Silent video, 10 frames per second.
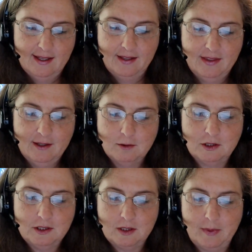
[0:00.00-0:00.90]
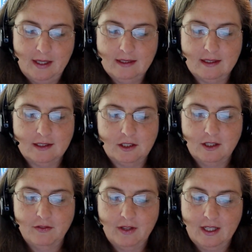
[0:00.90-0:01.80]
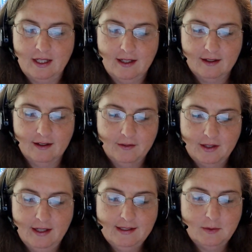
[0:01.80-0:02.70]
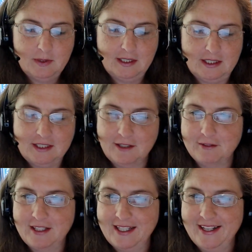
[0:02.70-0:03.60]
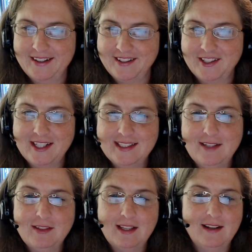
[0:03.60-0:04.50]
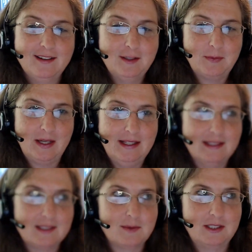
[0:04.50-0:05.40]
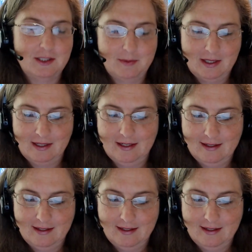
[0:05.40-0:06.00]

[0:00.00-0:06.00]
I think we're just about done shuffling here. I would like to be done shuffling here. You guys have a lot on your mind this week, Gemini.